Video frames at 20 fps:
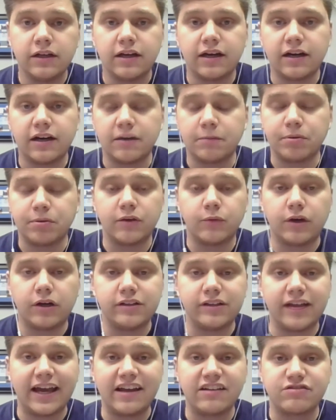Uh, played well
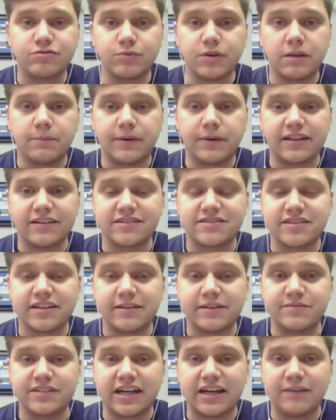last week, but at the
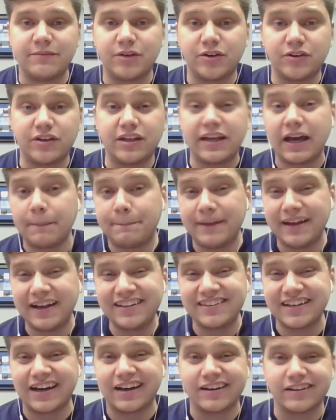same time, you know, he got
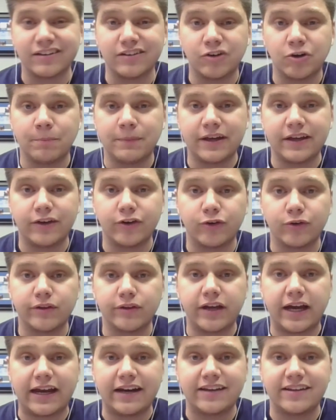picked on a little bit early
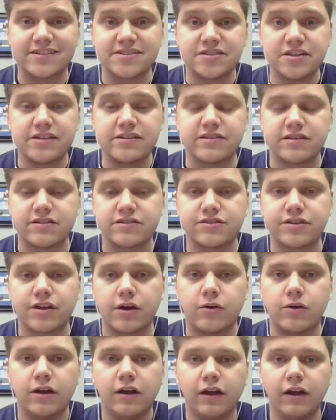on in the season.
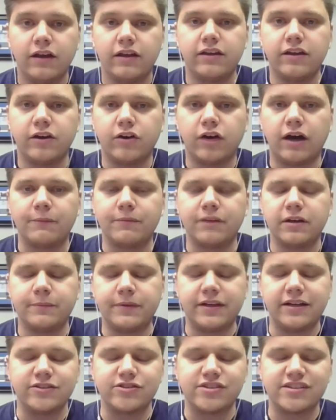So, you know, I'm going to
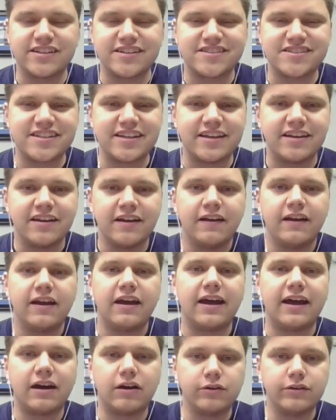be interested to see
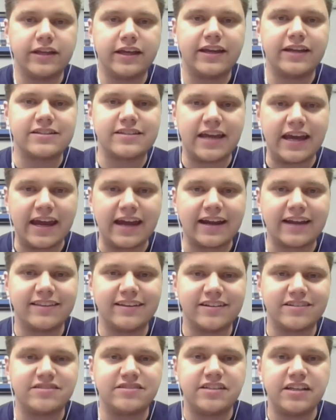how they attack
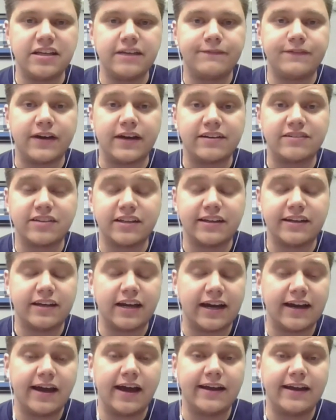this defense. And
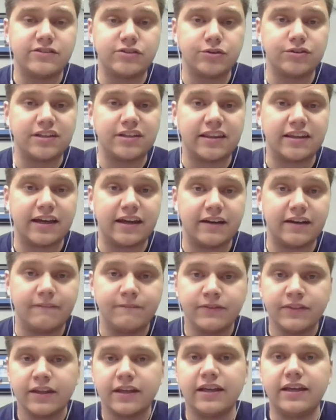I, I do think that
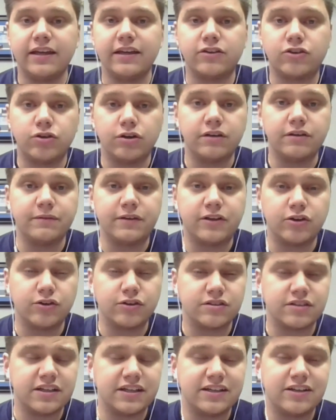it
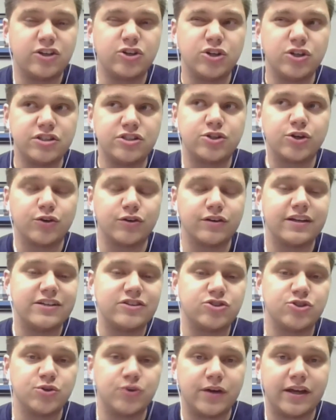could it could turn
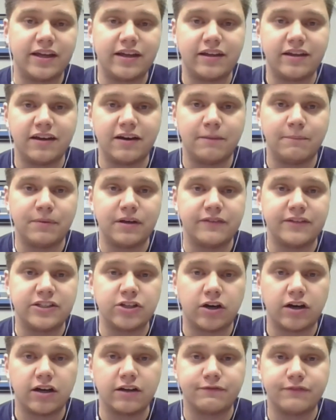into a, a bit of a
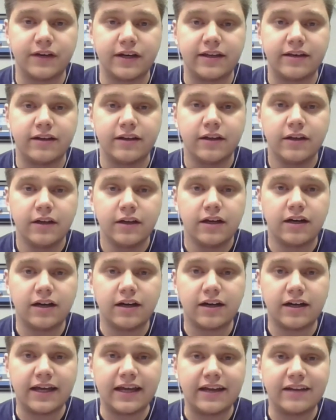dogfight
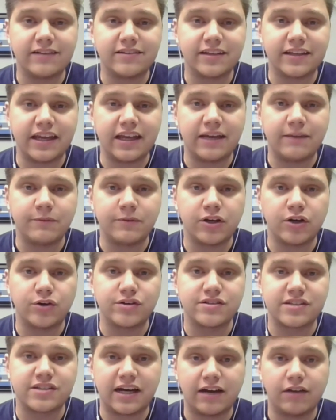uh, as the game
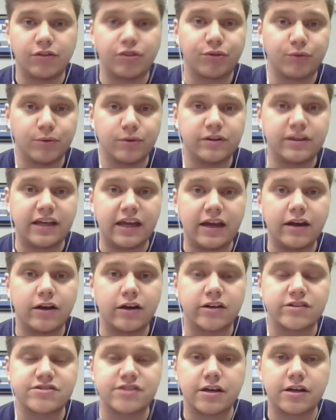goes on through the
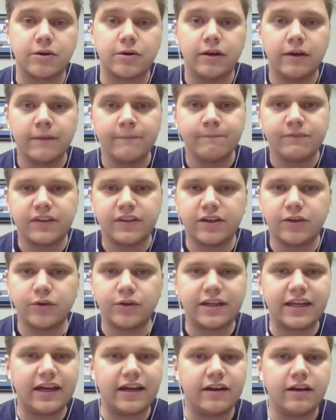air. So you know,
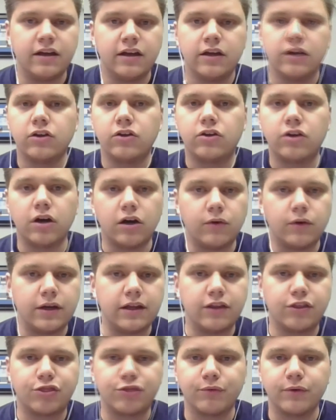again,
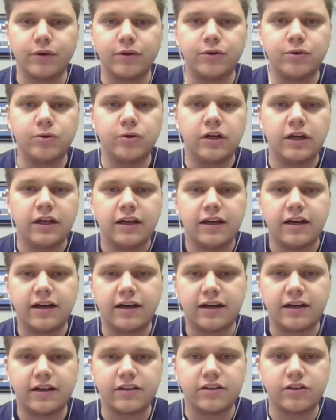going through
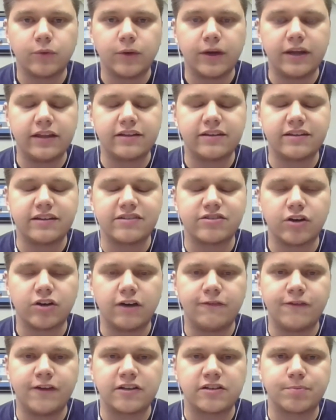uh, the way that this
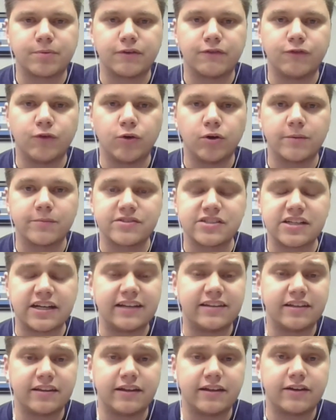offense performs, I
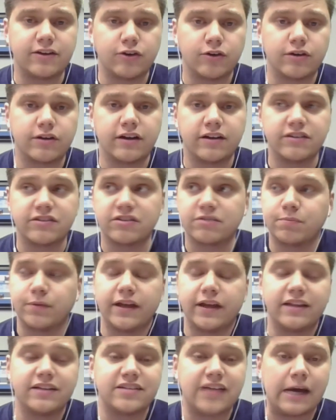think that Kirk Cousins
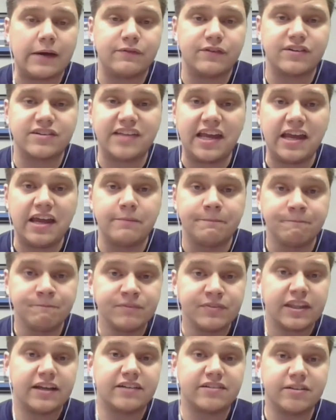playing at the top of his game,
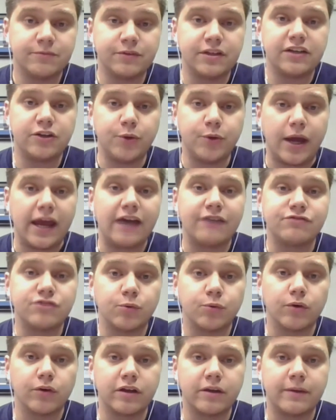it's something that you have to
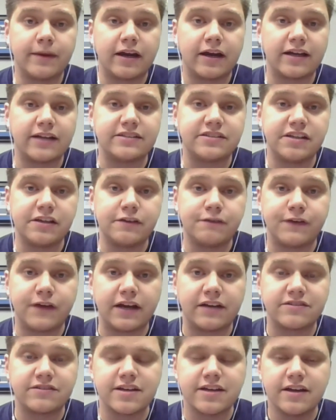worry about on
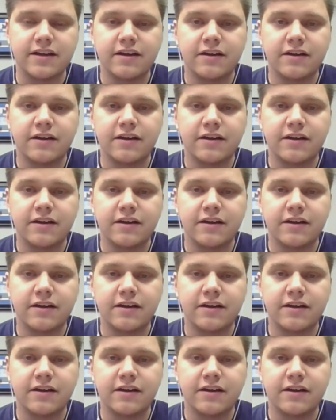defense.